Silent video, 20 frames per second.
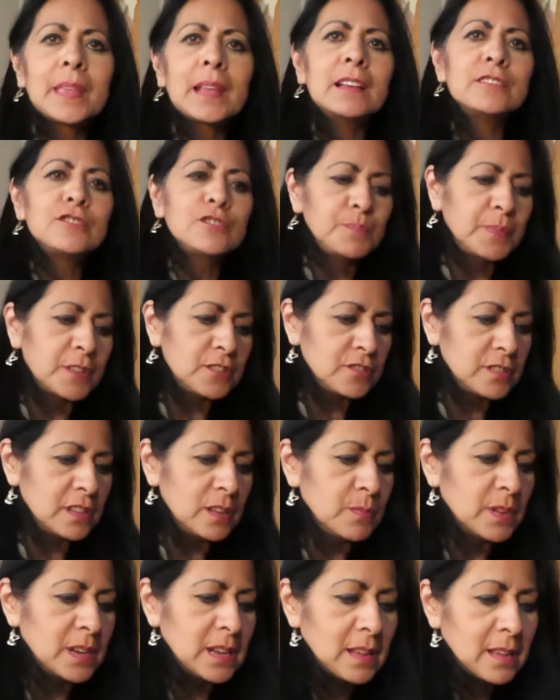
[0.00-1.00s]
especially
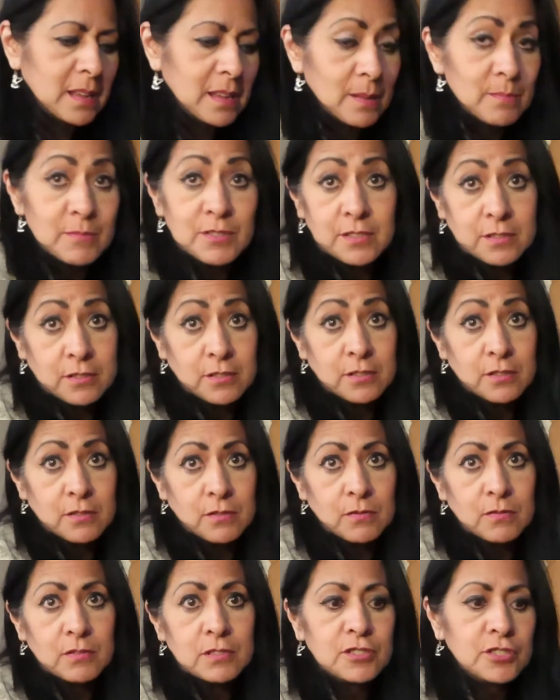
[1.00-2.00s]
when it comes
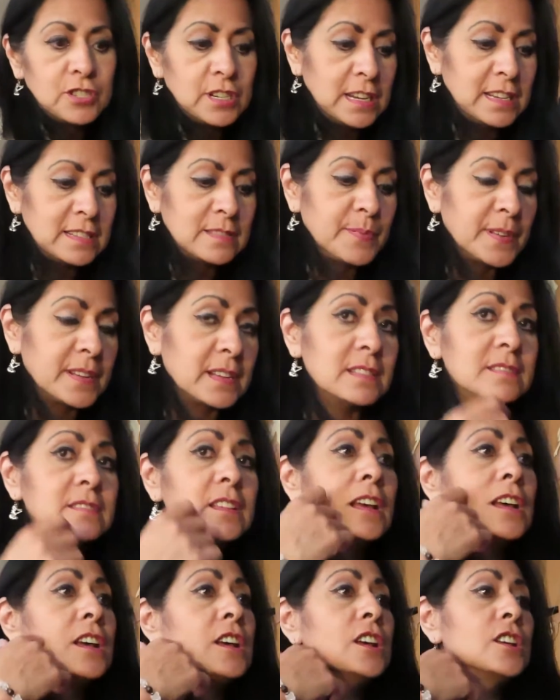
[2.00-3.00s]
to sheets, because
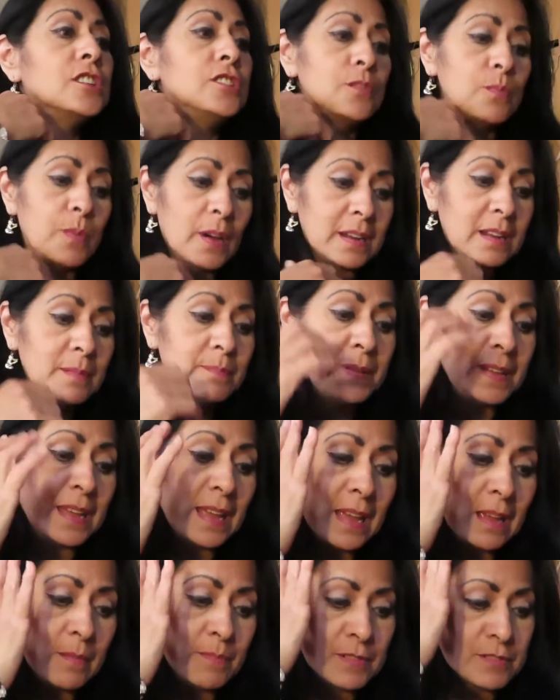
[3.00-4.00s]
you want to
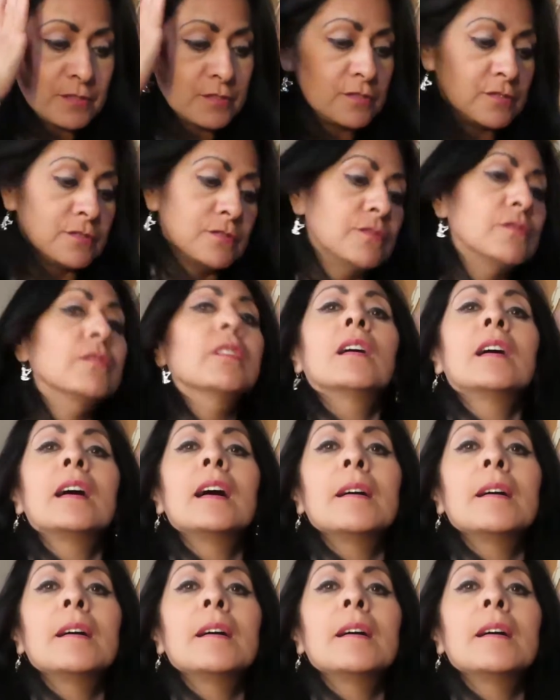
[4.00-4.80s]
be able to